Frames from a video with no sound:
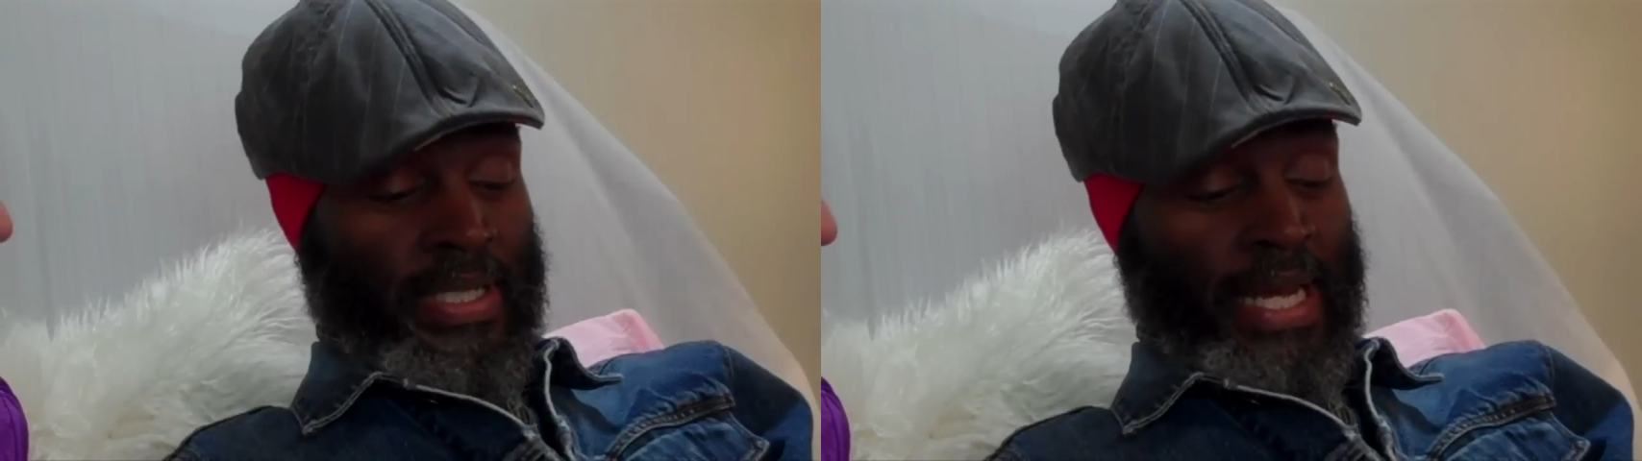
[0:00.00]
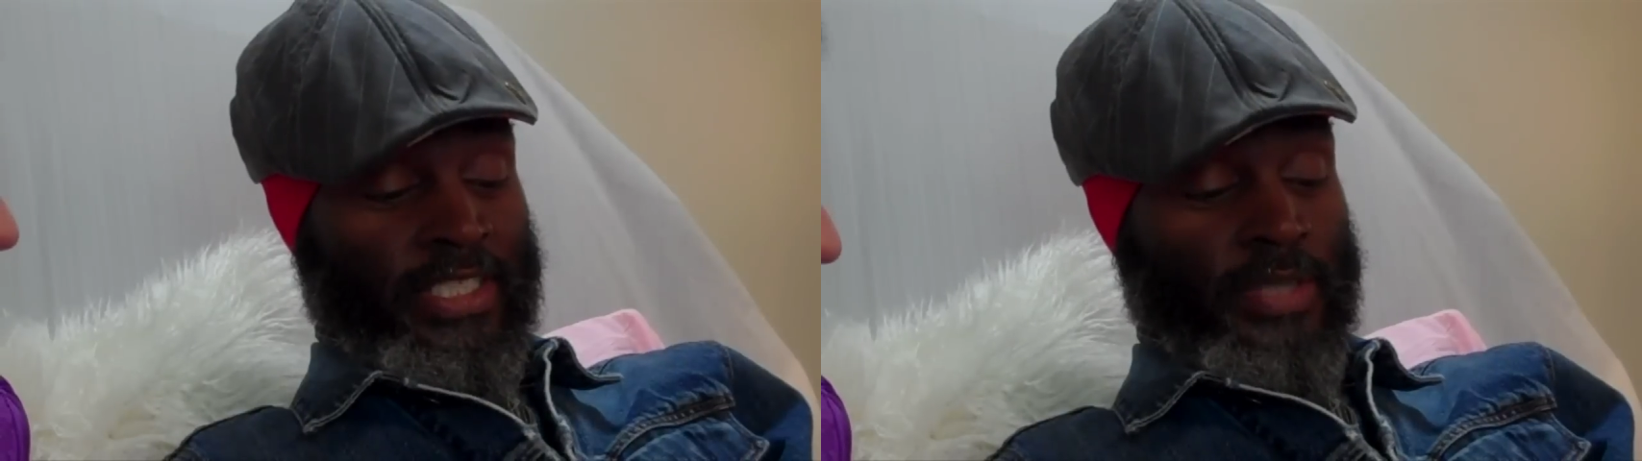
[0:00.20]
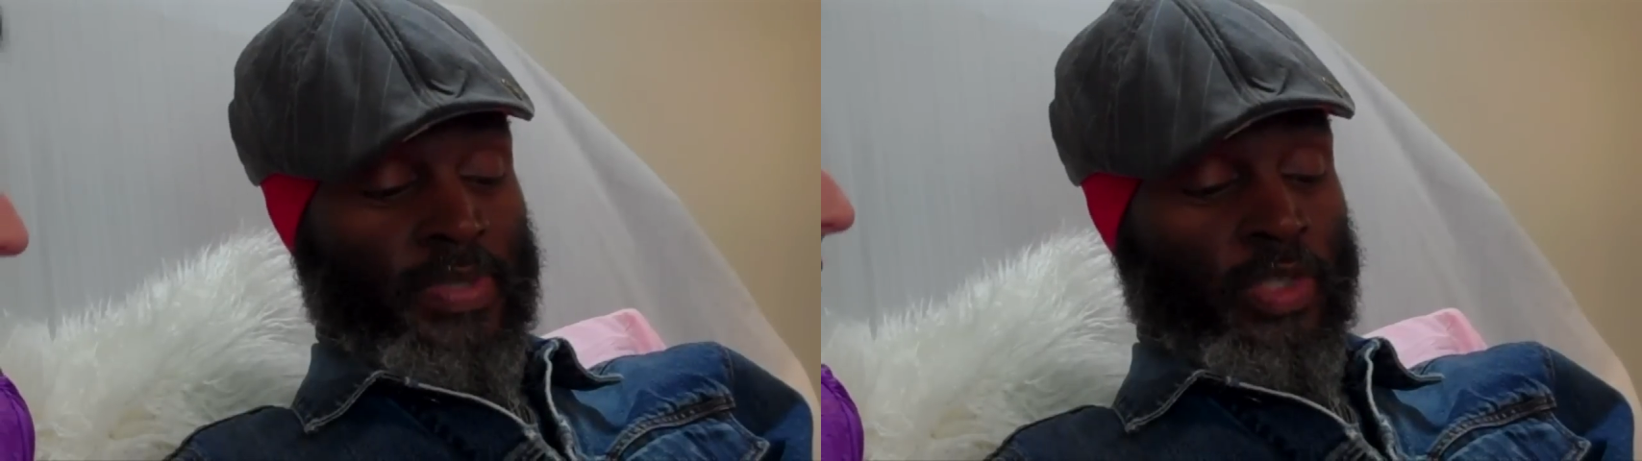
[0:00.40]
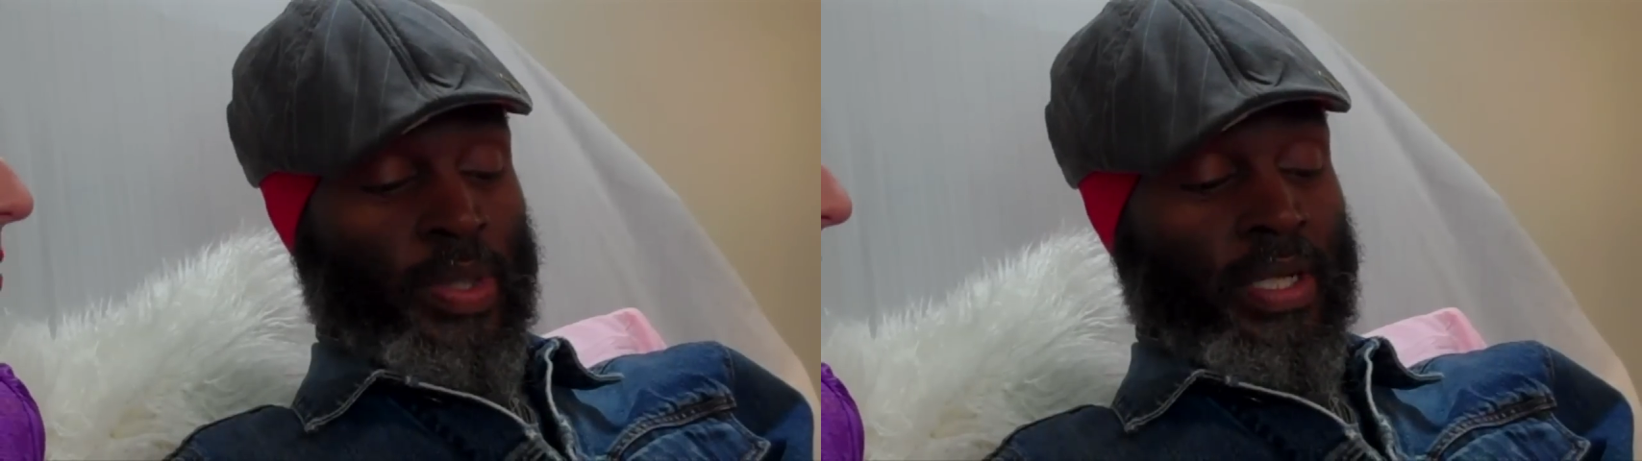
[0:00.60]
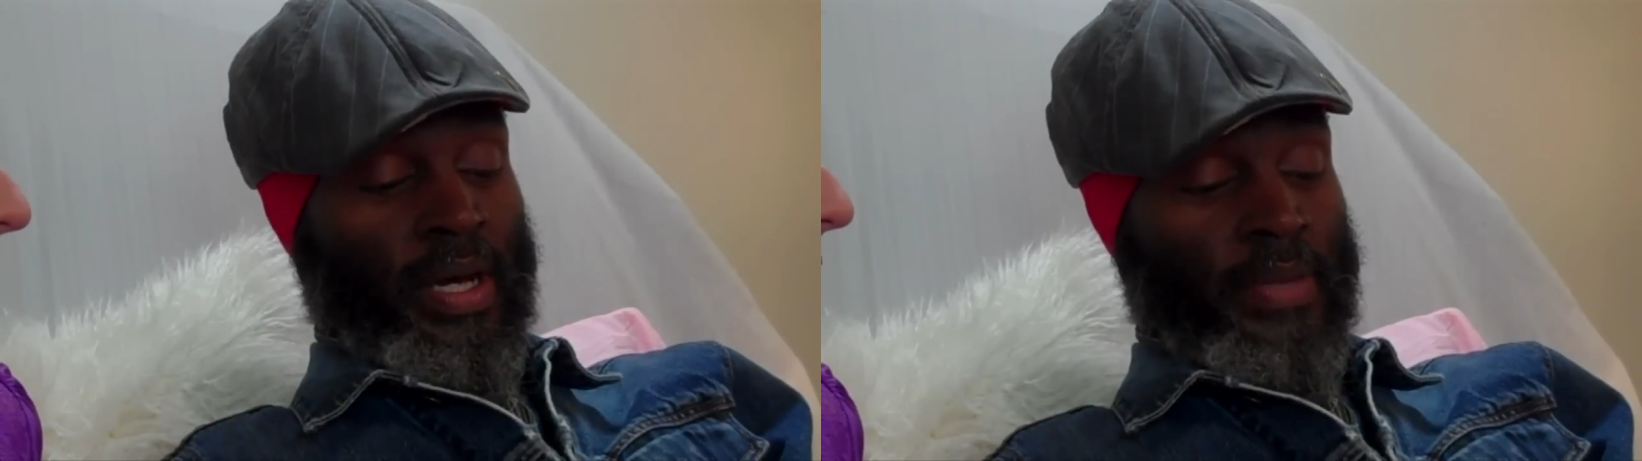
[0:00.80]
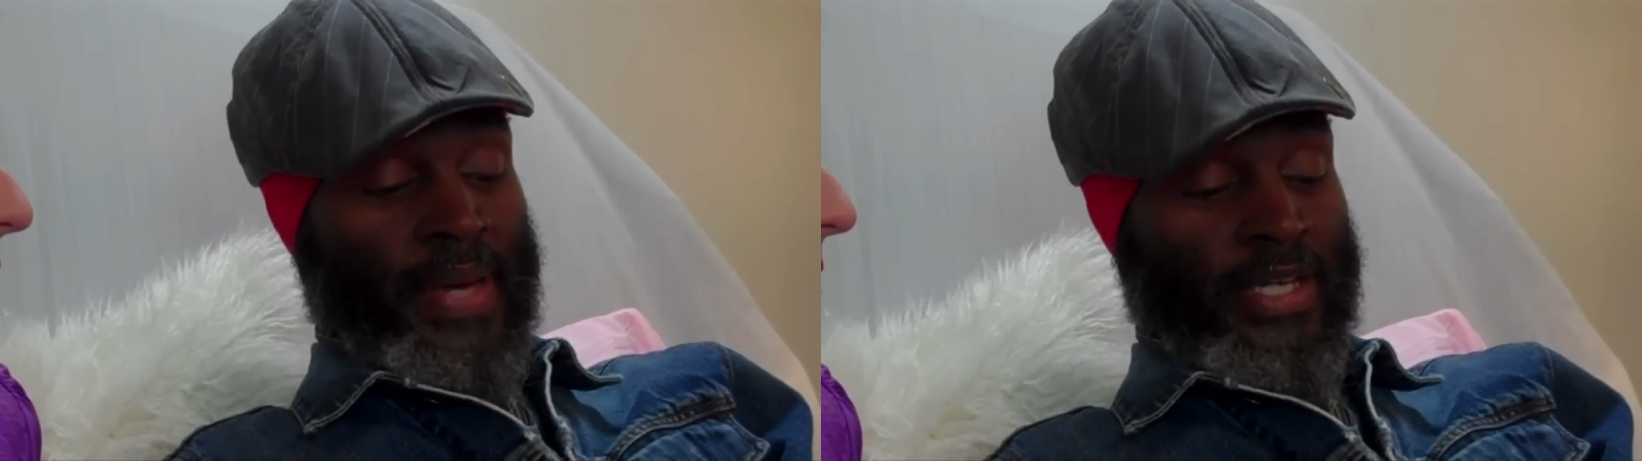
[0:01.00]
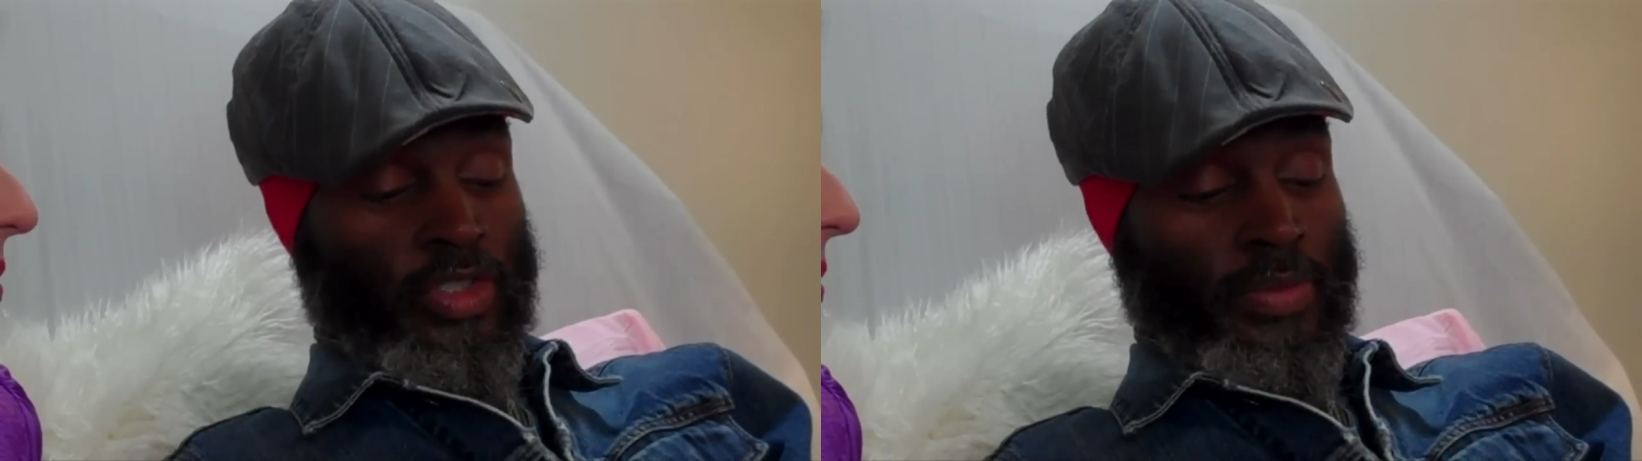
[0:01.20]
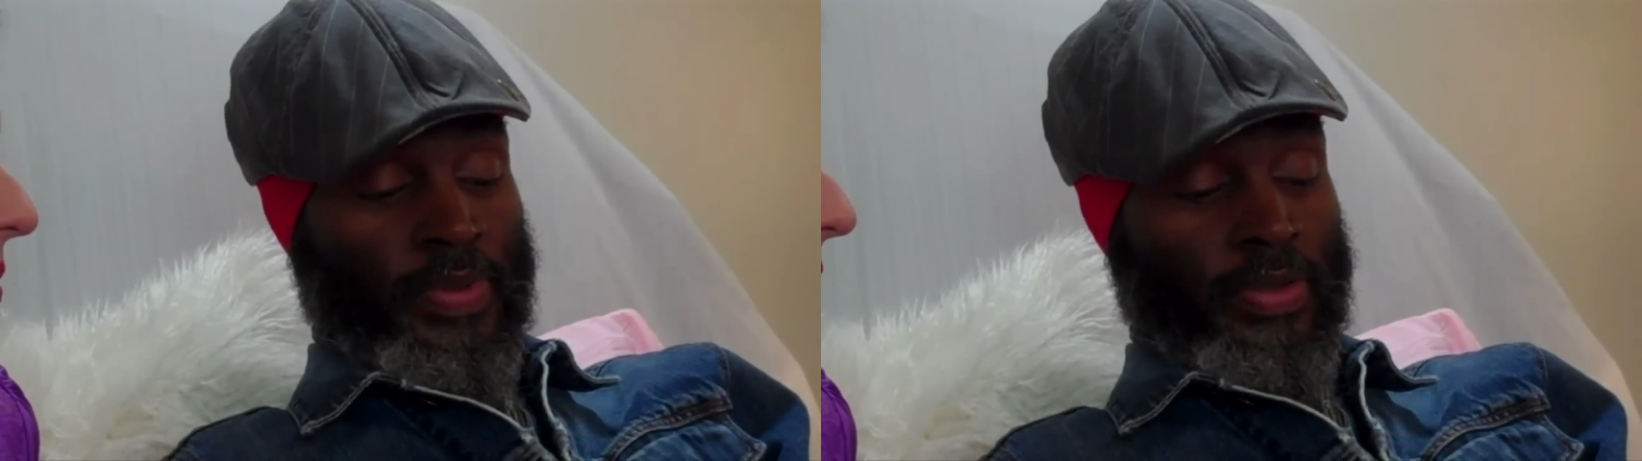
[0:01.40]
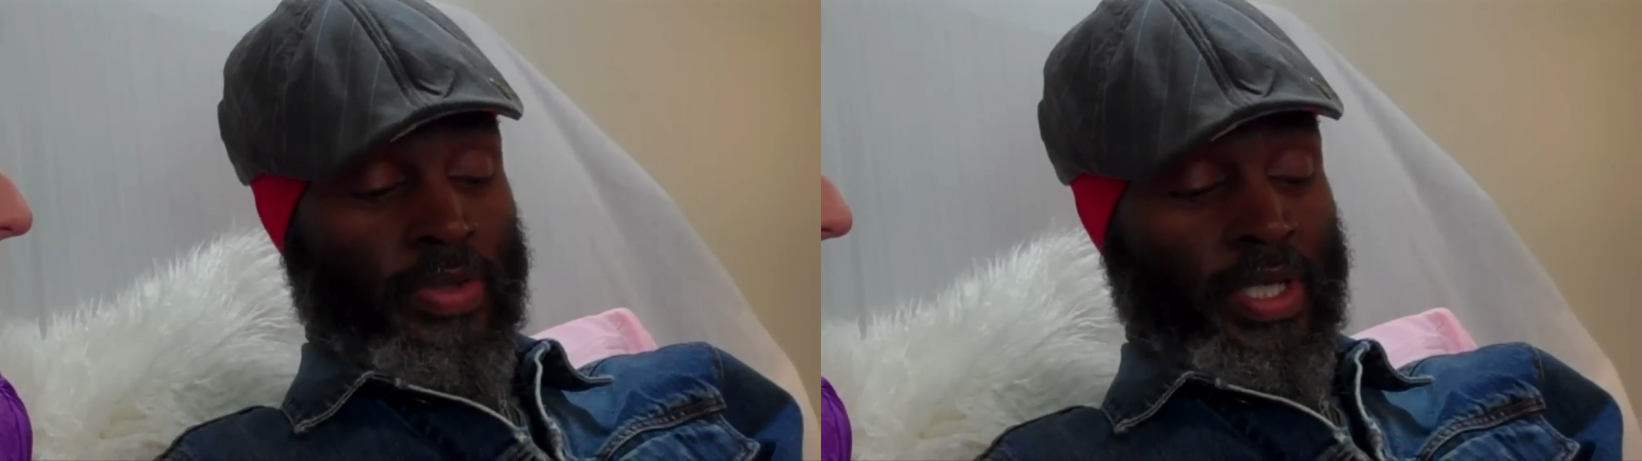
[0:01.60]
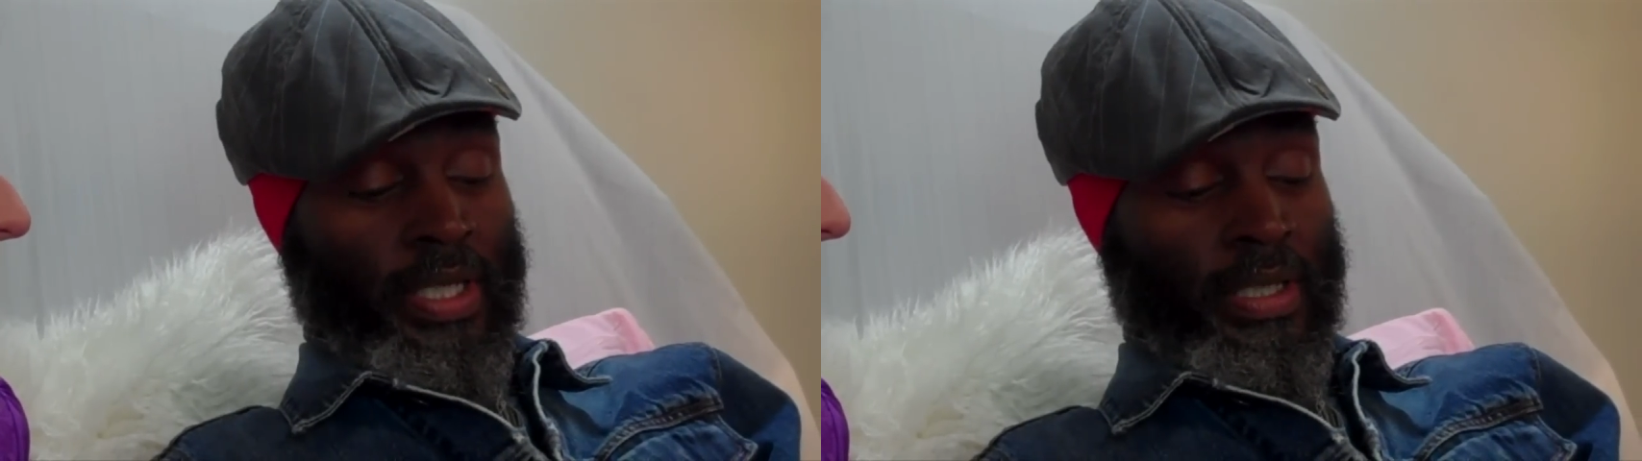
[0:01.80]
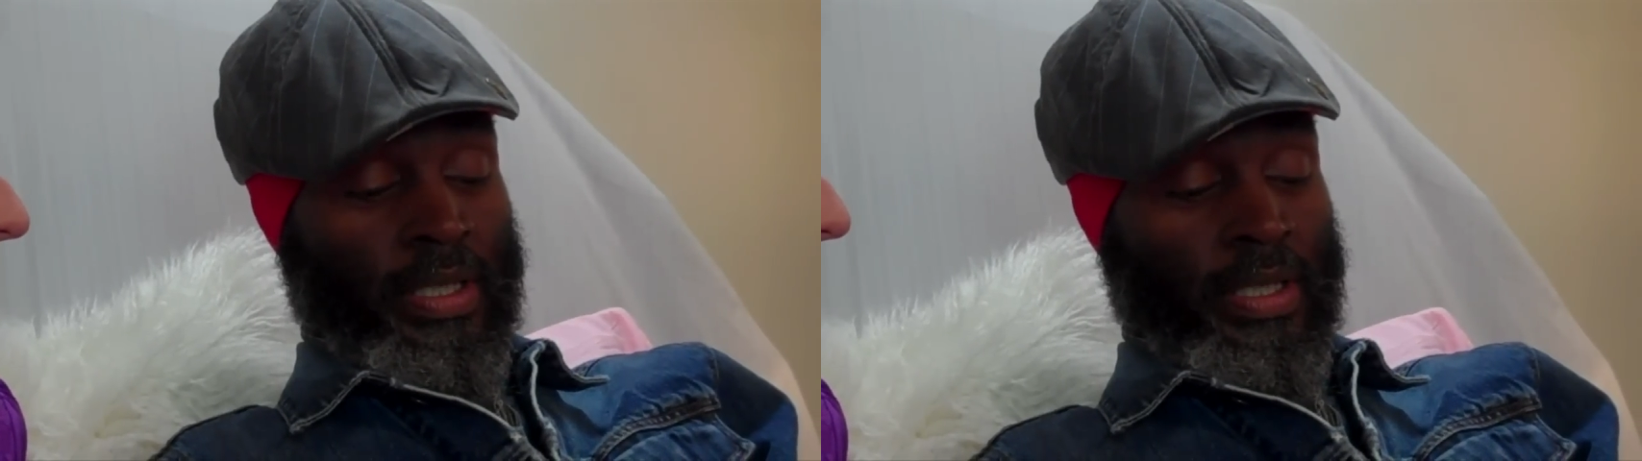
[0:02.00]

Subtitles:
connection between unabashed beauty